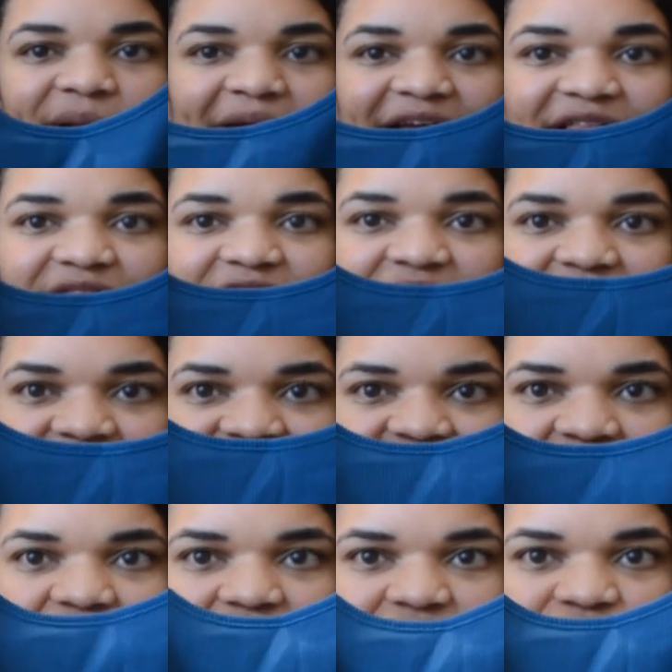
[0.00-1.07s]
it like this
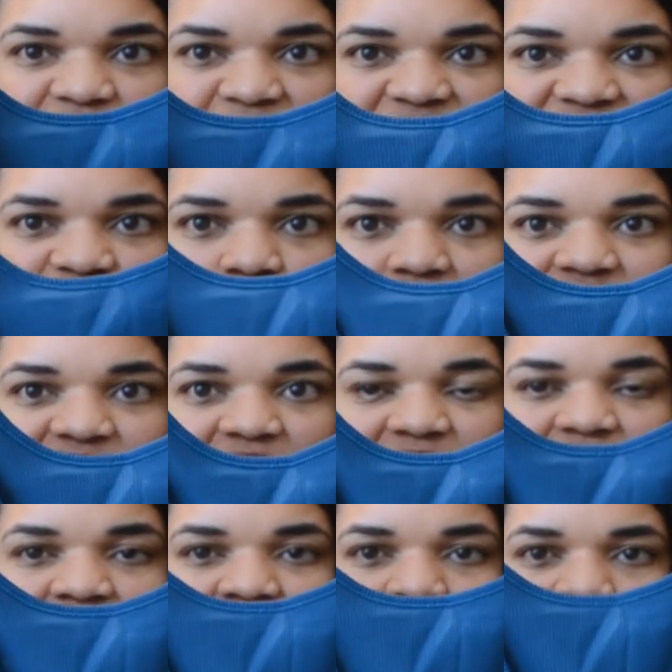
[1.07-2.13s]
in the front so it's
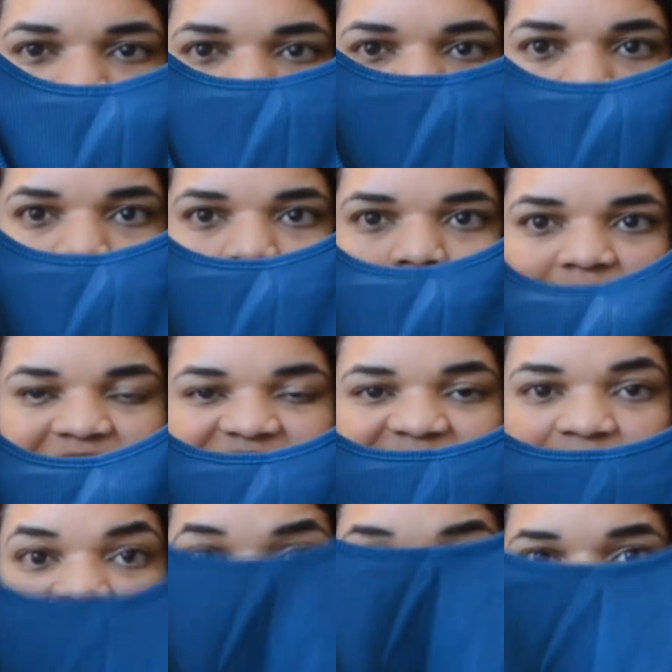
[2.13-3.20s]
like a
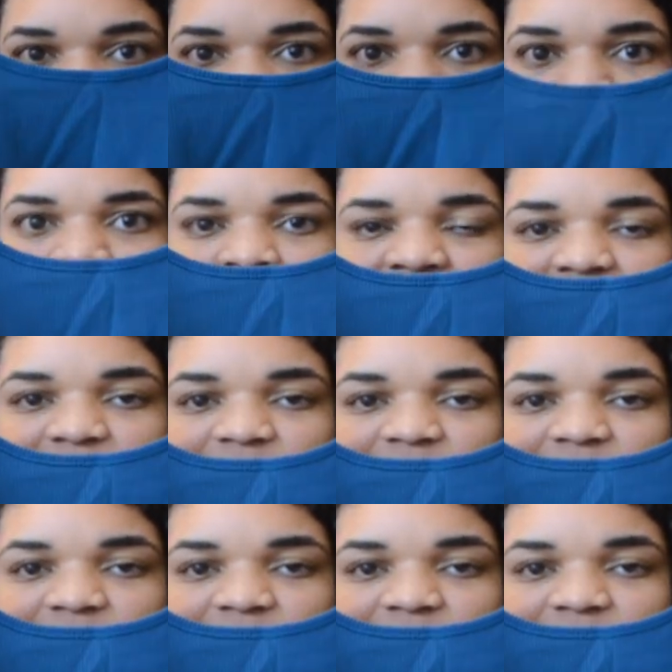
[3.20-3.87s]
deep V cup in the